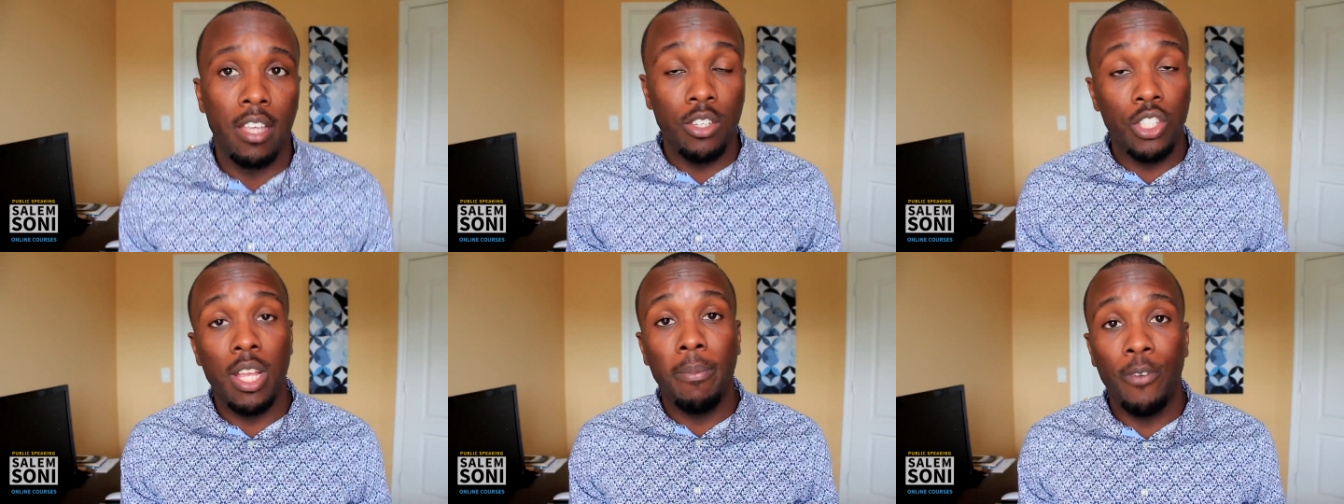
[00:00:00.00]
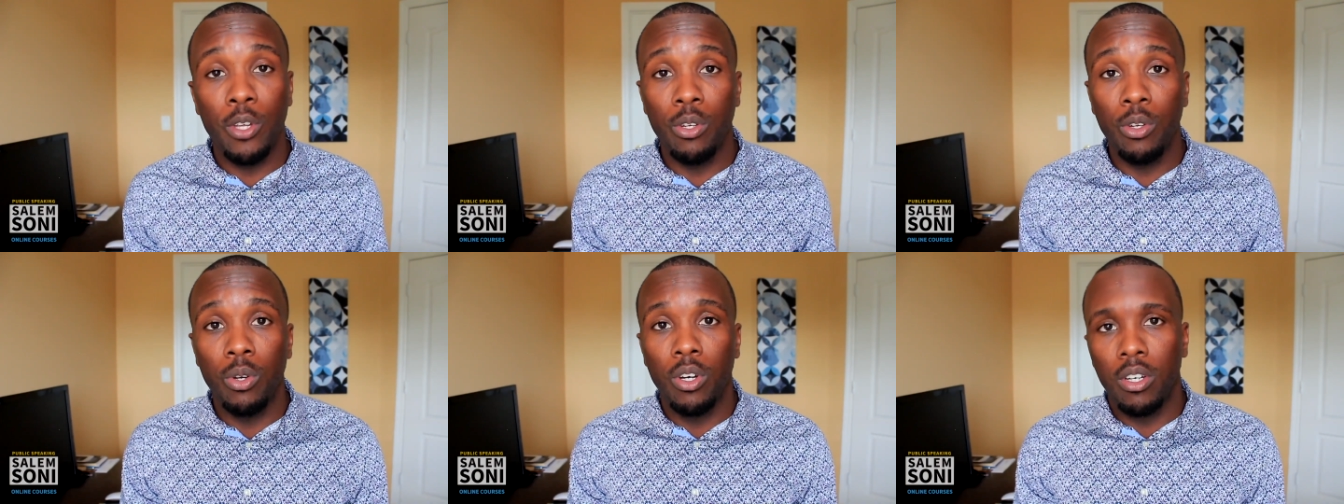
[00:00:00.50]
So it's up for
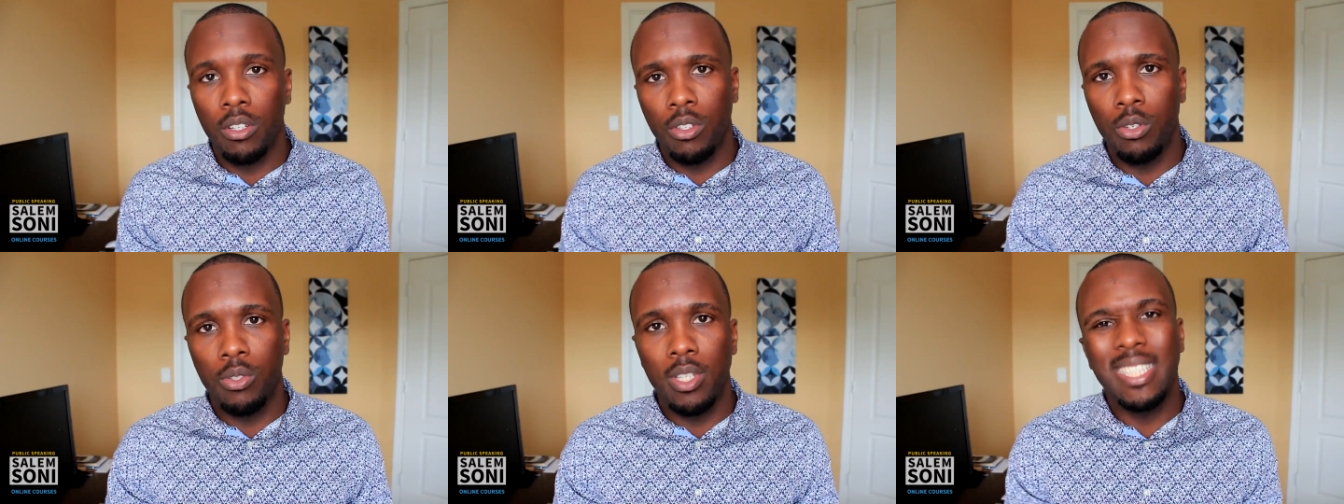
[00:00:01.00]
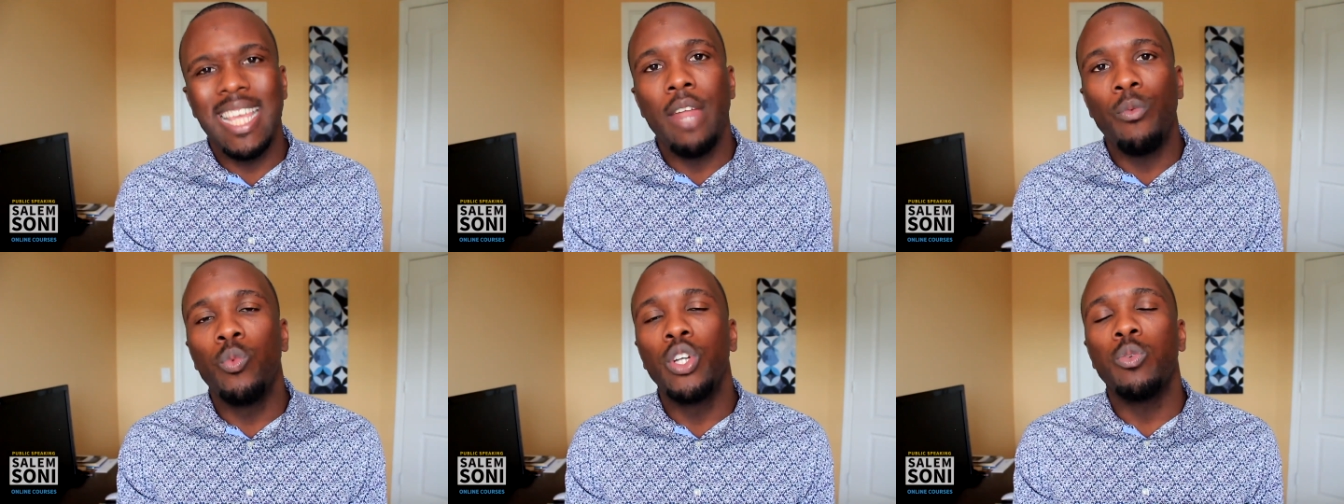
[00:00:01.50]
you to
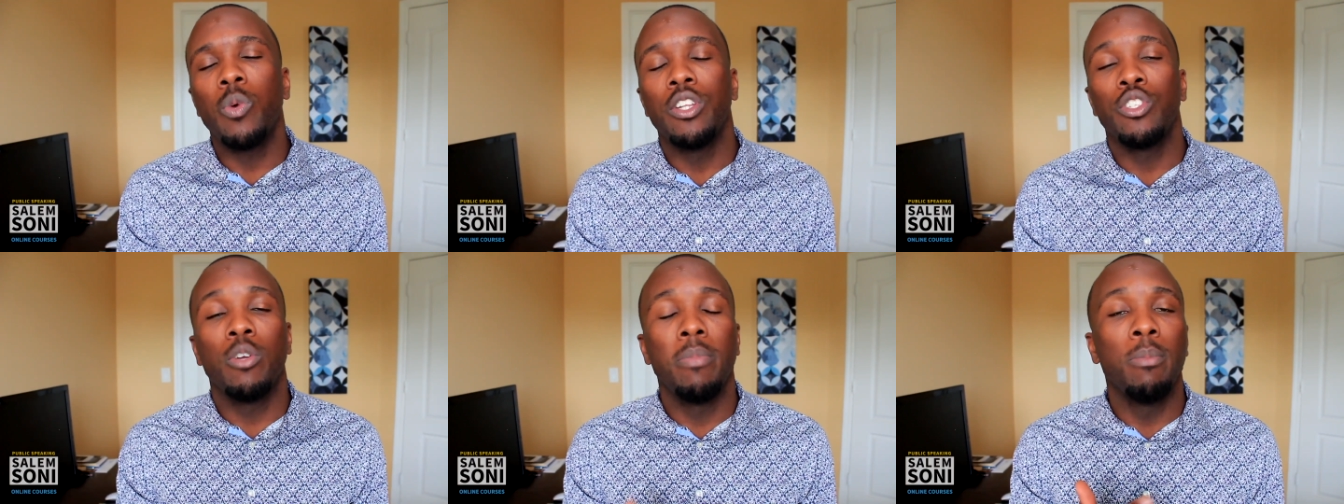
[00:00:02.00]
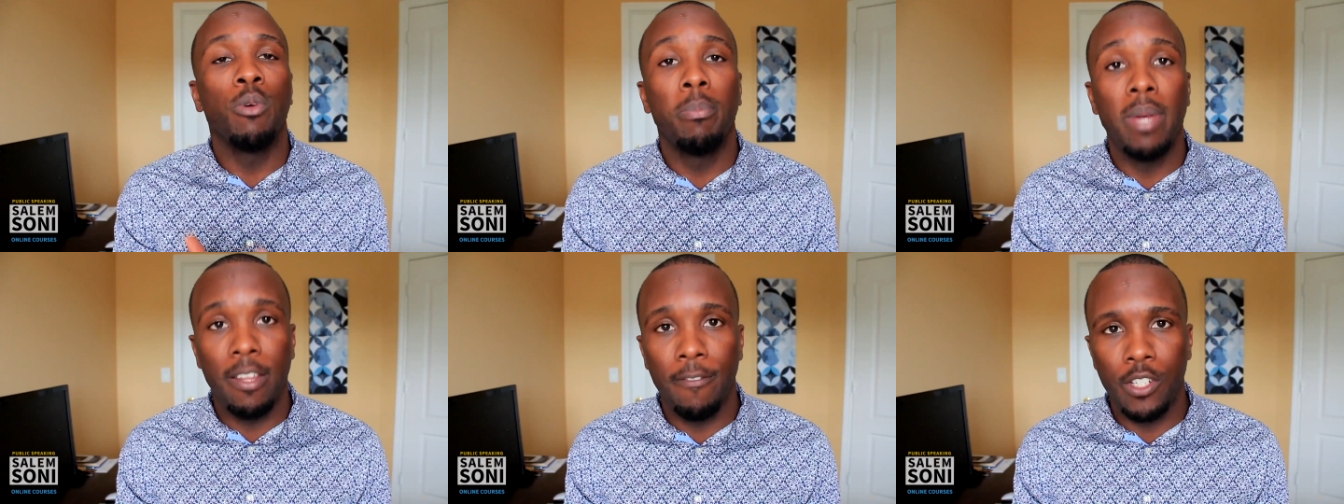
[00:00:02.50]
decide which one is gonna be more
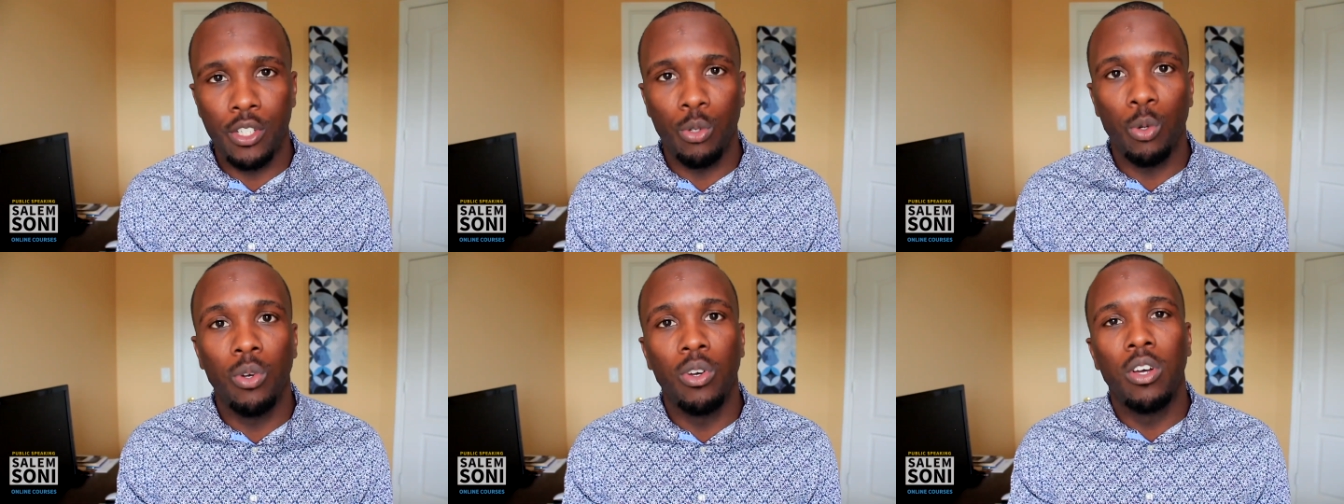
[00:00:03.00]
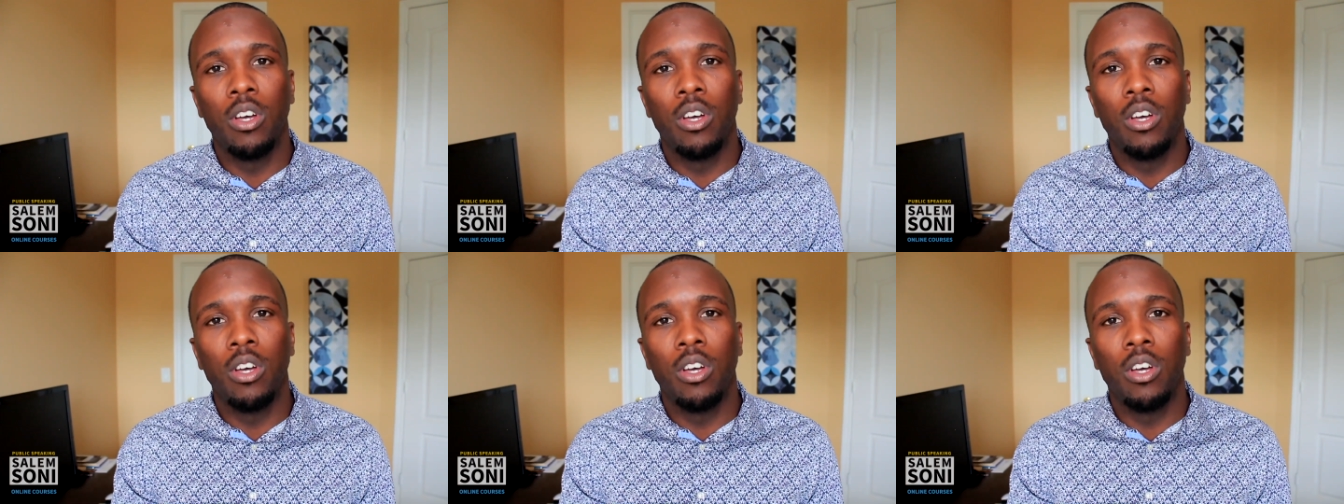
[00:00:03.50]
beneficial